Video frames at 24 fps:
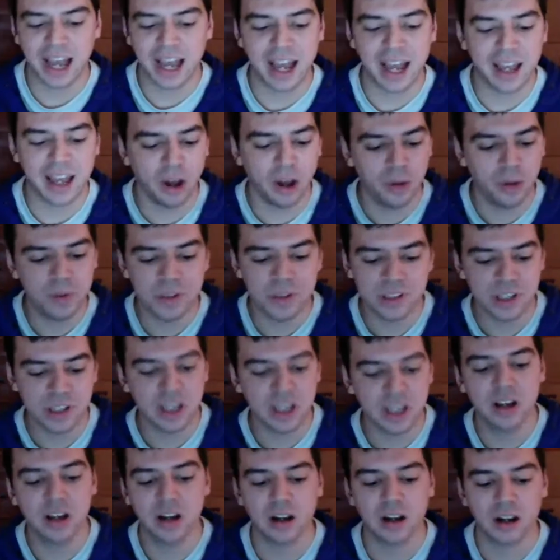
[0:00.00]
I always
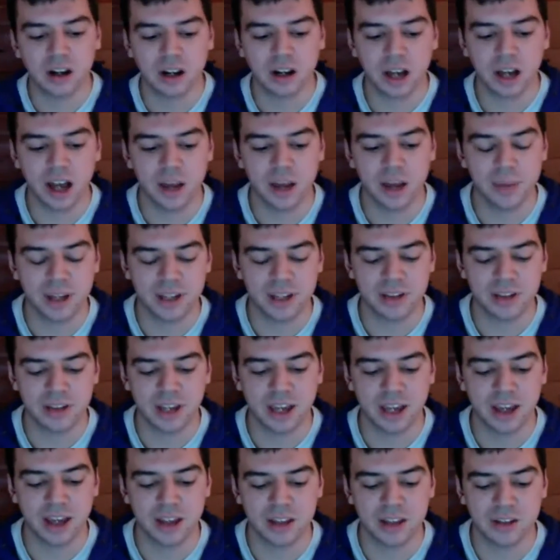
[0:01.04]
hear comics
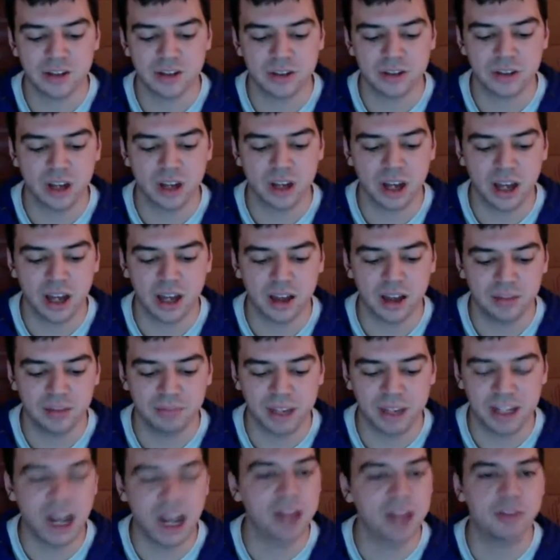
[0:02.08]
say is,
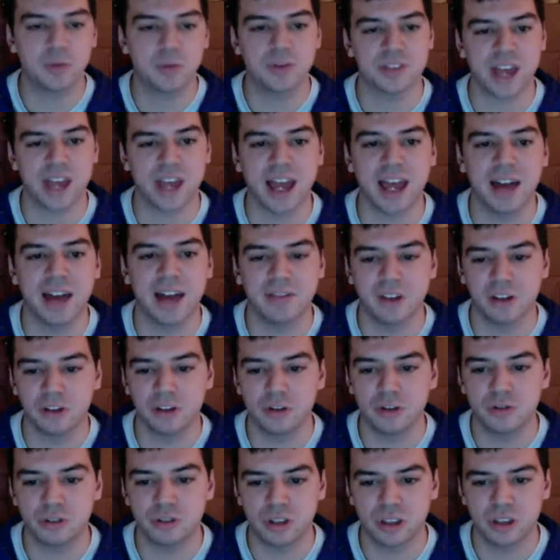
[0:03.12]
and not the ones I have
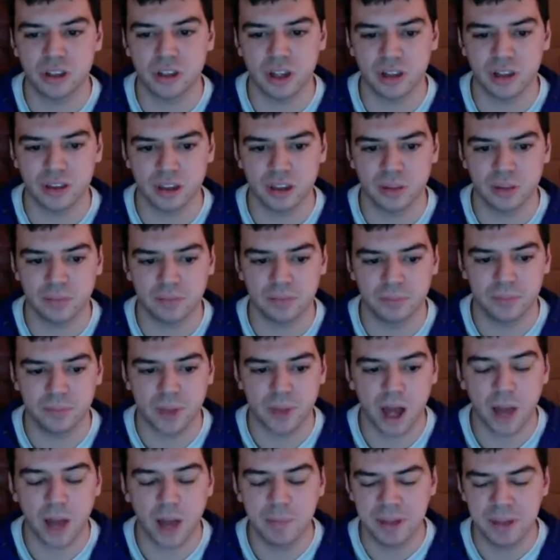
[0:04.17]
on, usually the
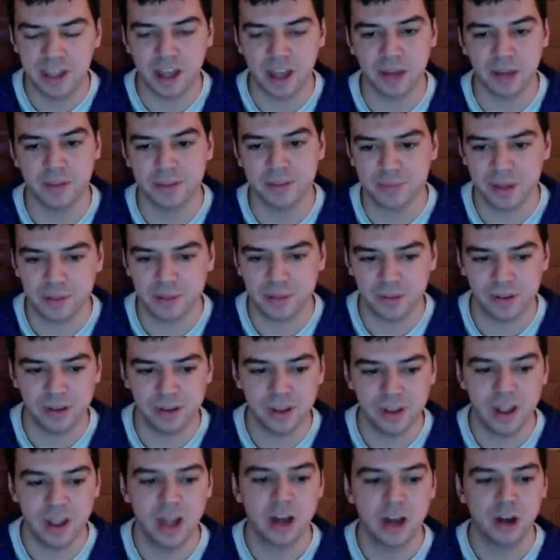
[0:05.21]
up-and-coming
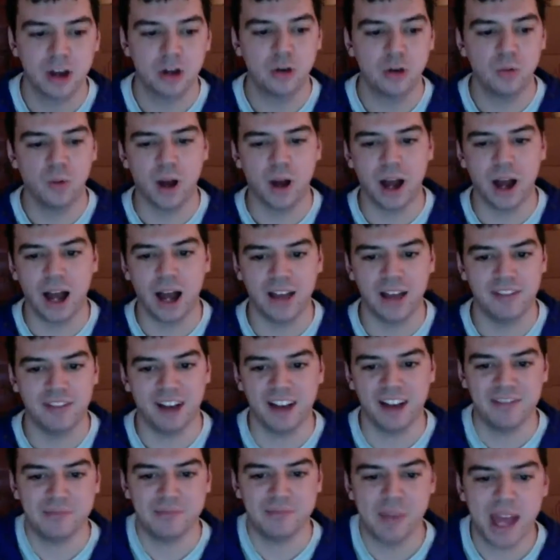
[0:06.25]
people who
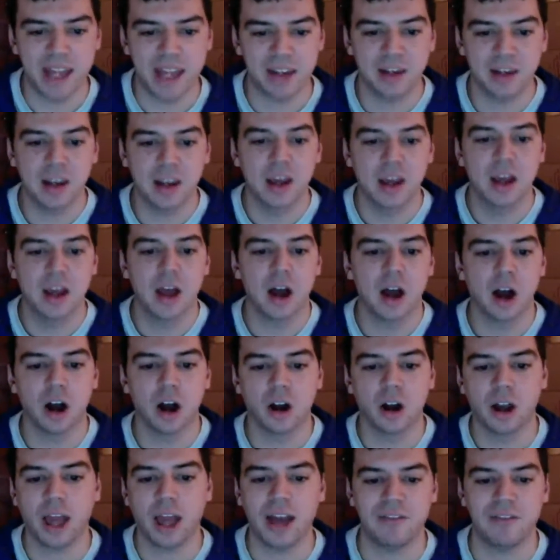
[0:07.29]
I've met
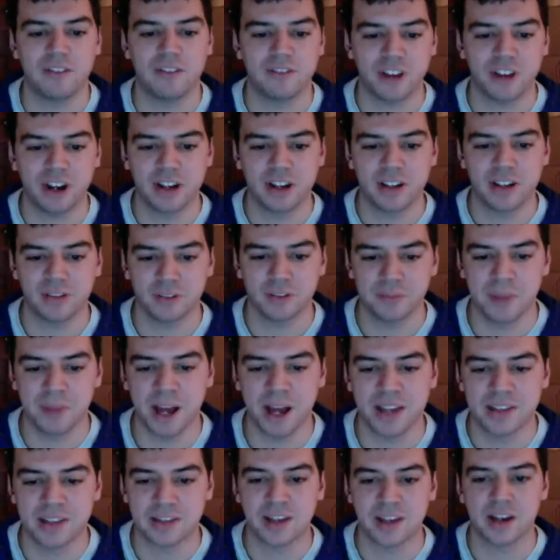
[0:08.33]
have a very different
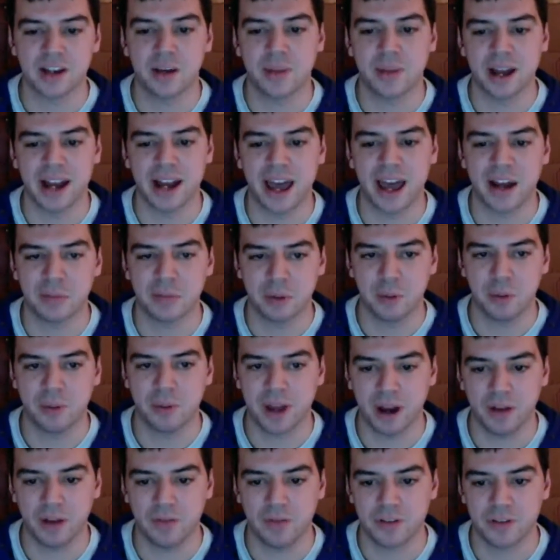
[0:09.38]
mindset about how to
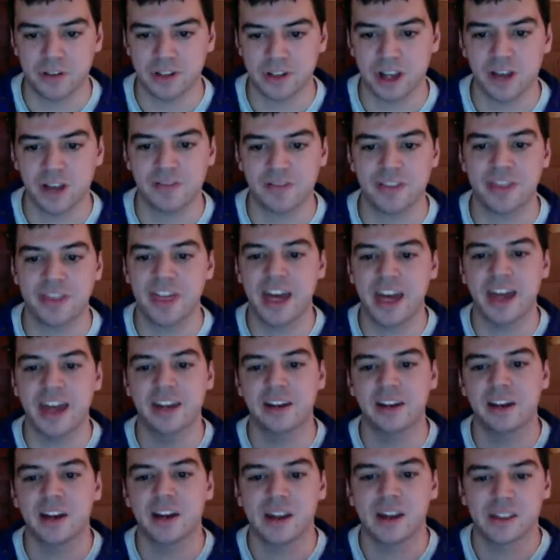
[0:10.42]
prepare for stuff
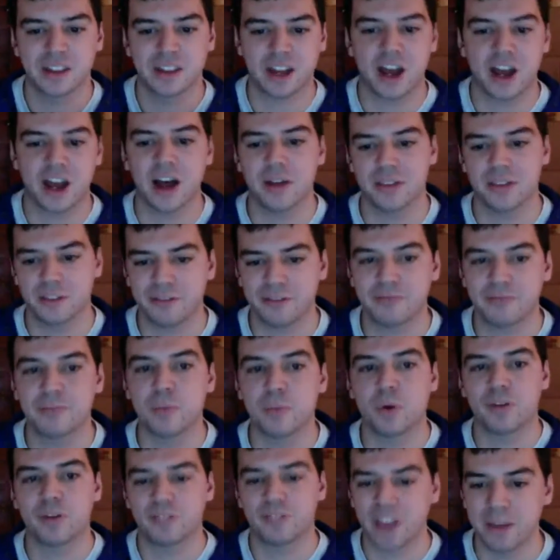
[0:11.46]
than the
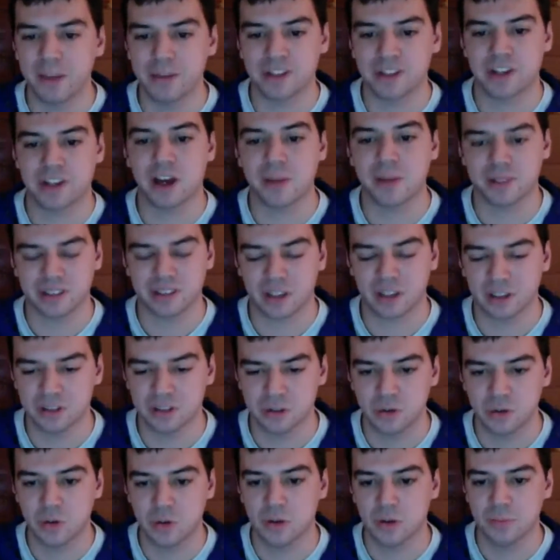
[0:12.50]
more famous comics I
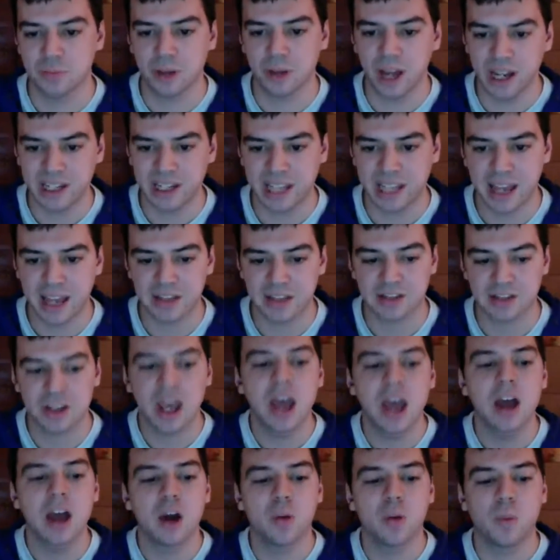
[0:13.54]
listen to on
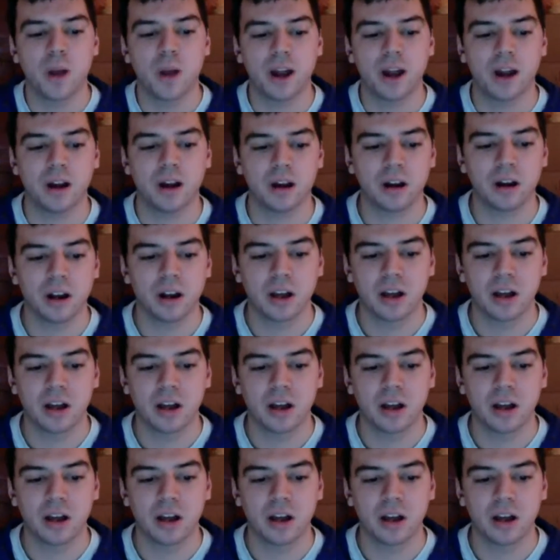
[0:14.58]
podcasts, where